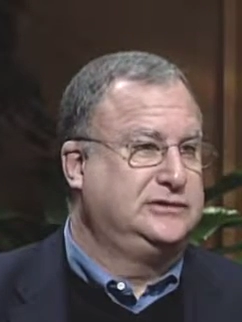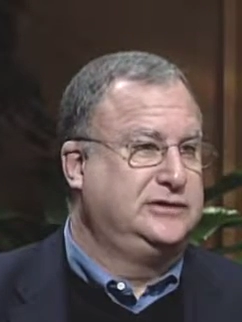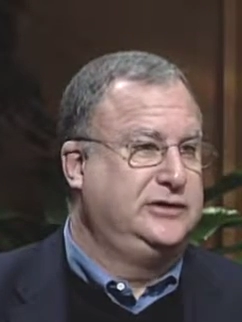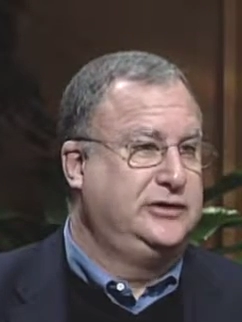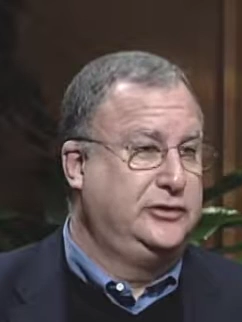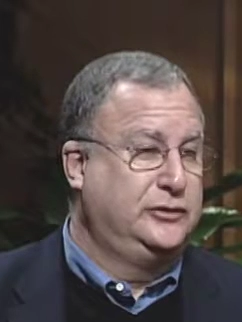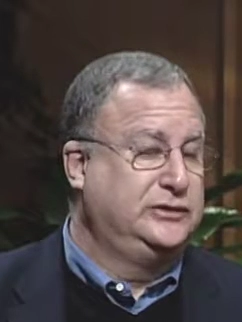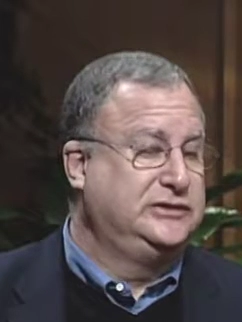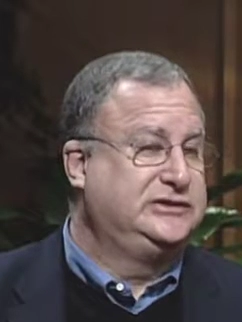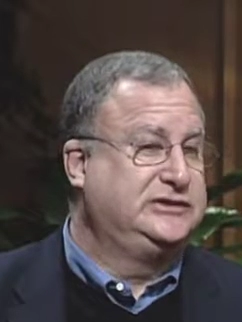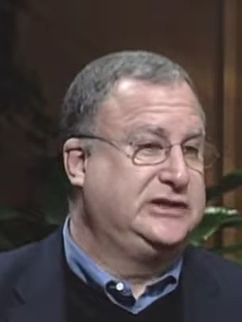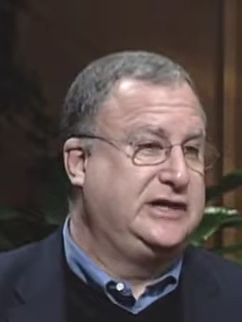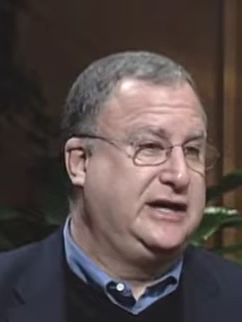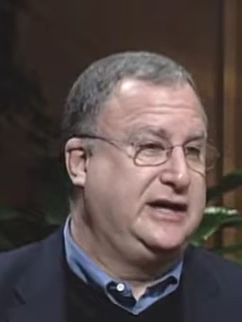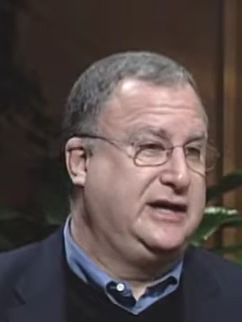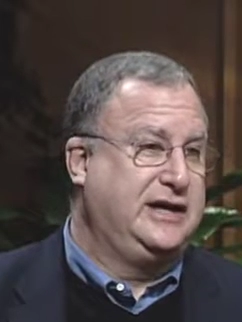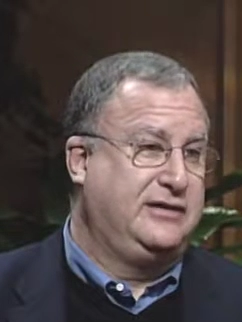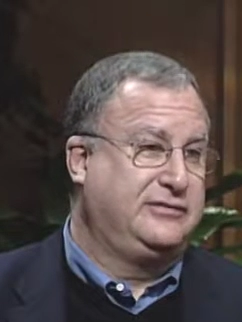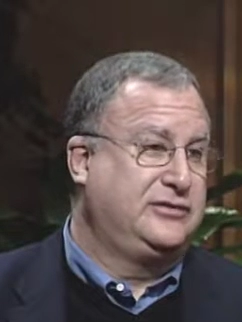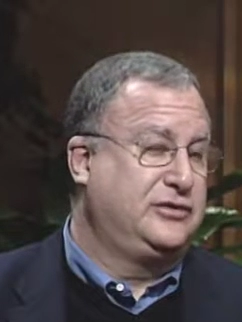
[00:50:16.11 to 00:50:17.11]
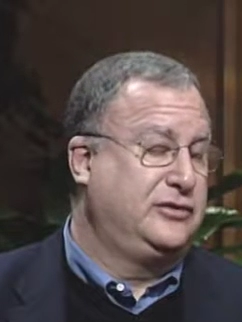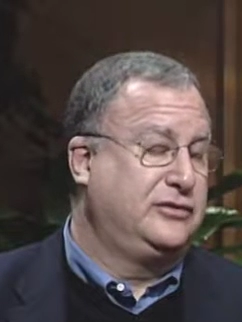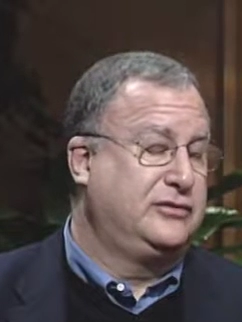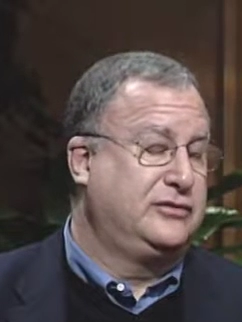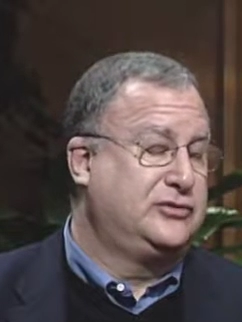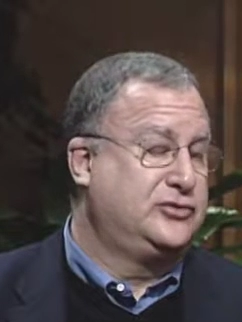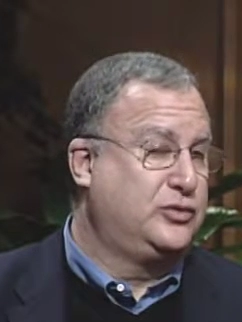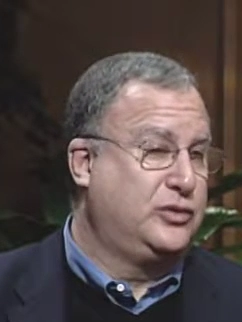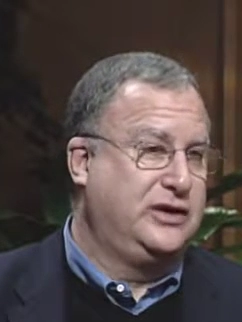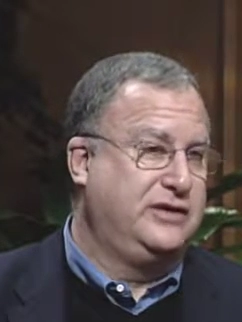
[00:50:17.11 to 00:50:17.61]
you would say after
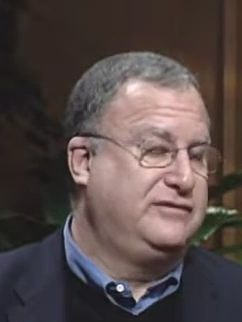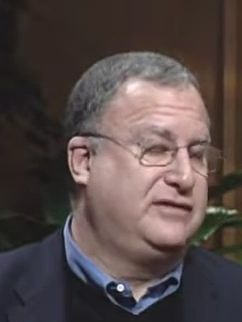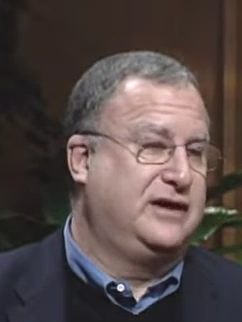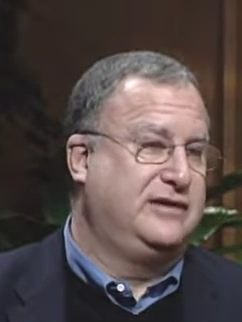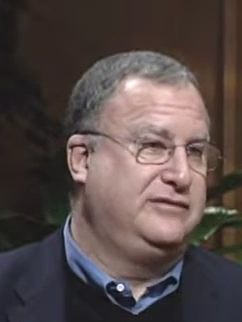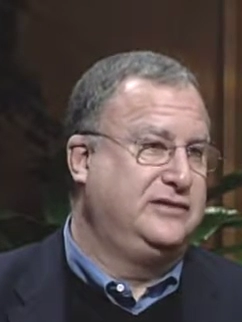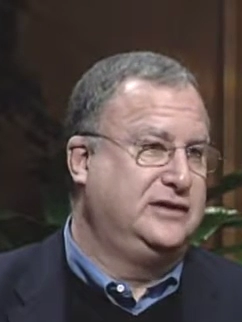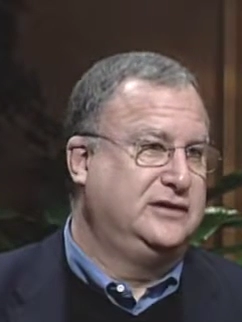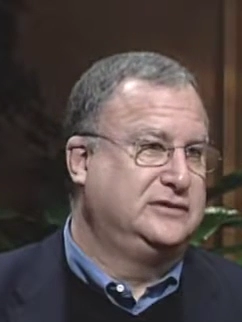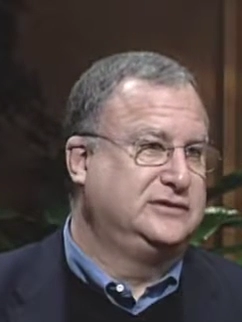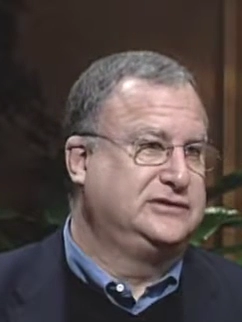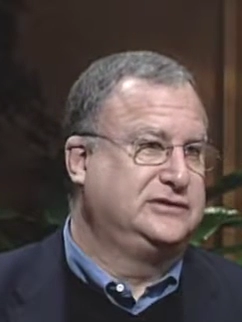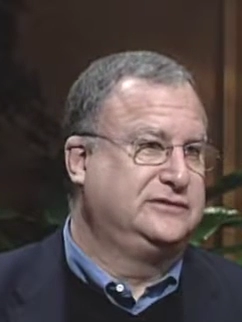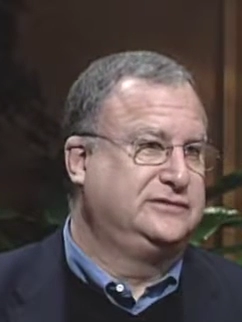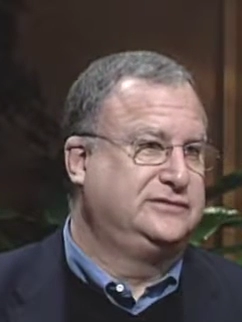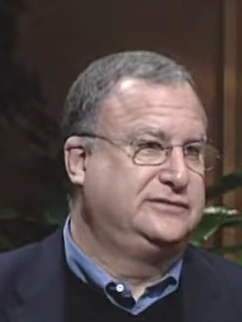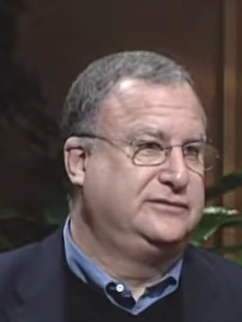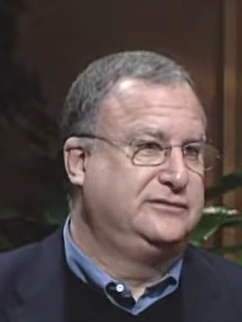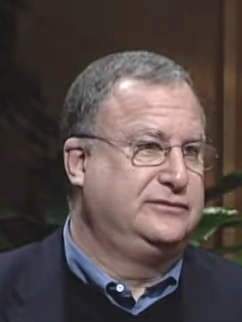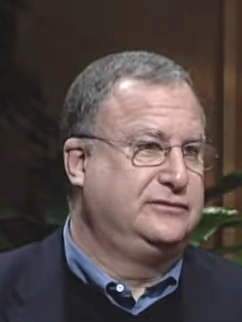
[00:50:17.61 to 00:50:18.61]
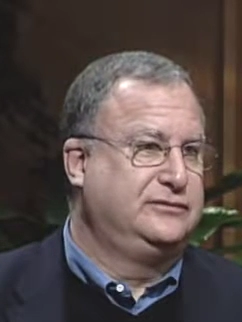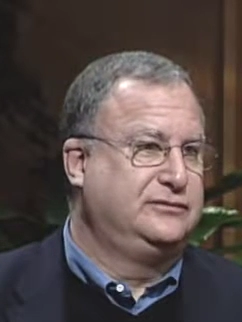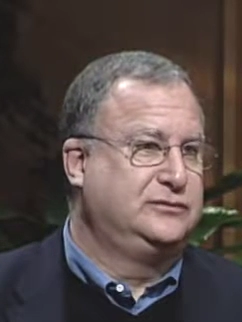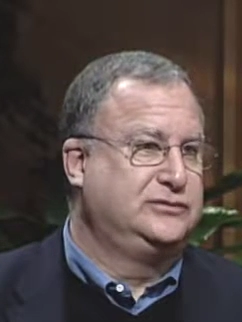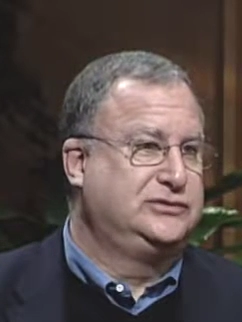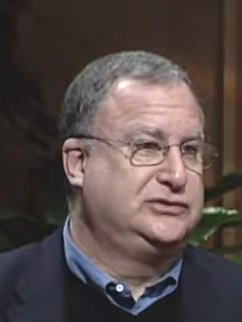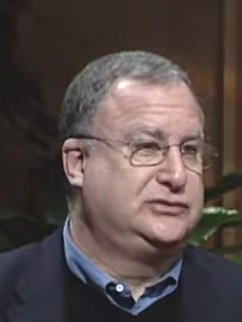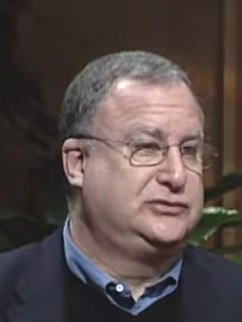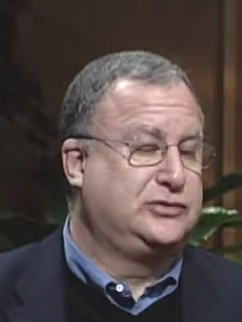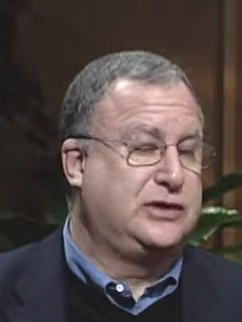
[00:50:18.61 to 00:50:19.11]
25 years of
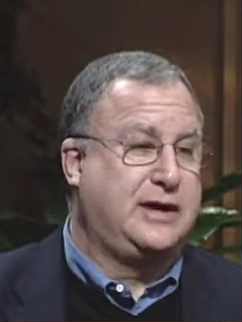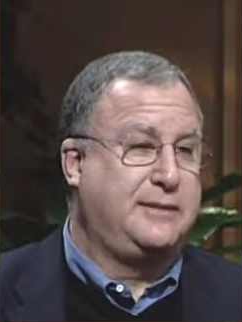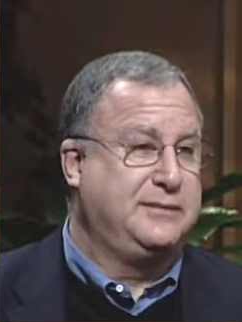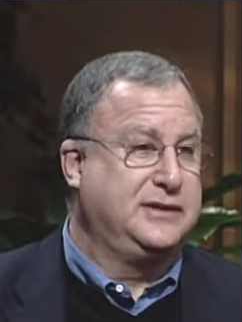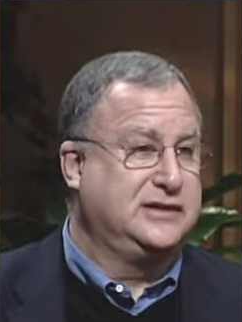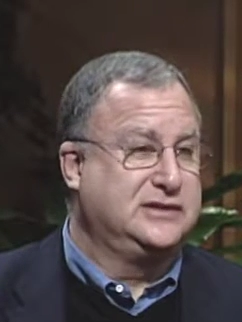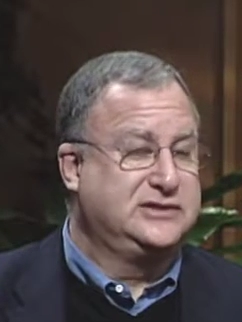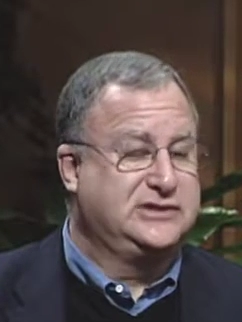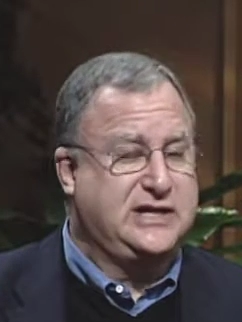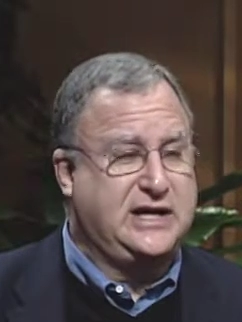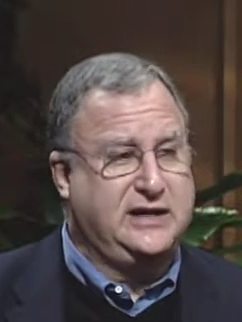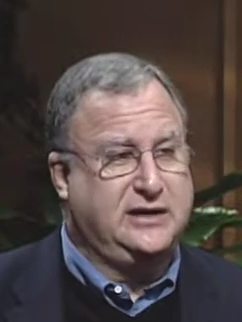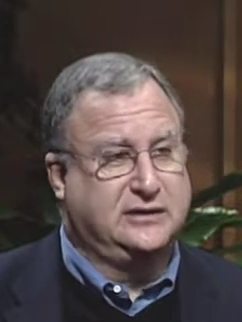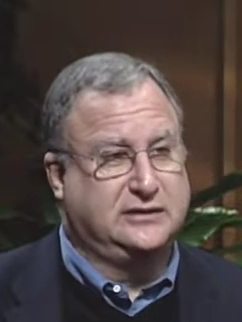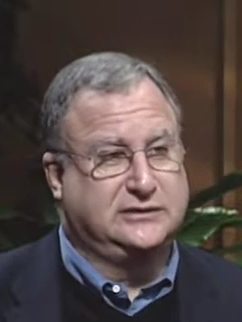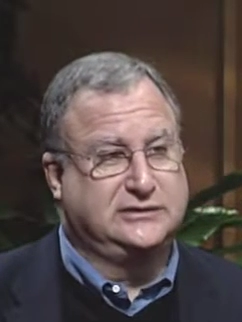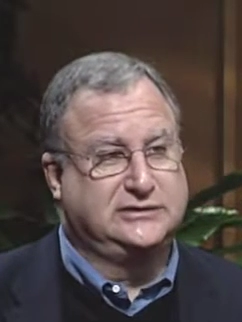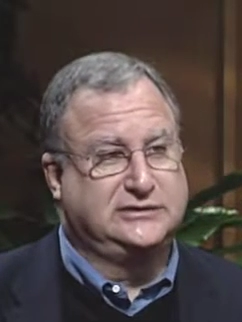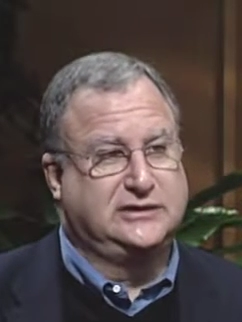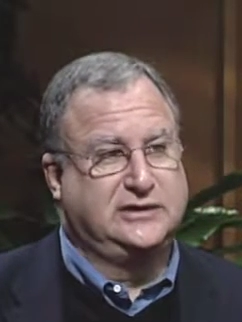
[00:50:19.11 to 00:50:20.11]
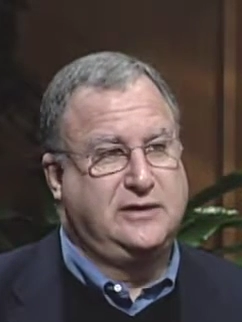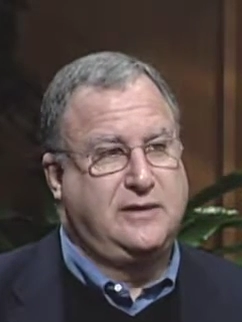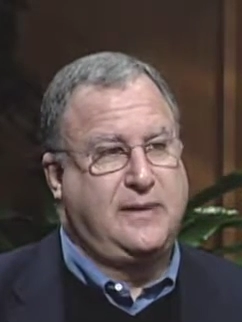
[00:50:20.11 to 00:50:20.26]
dropping sales,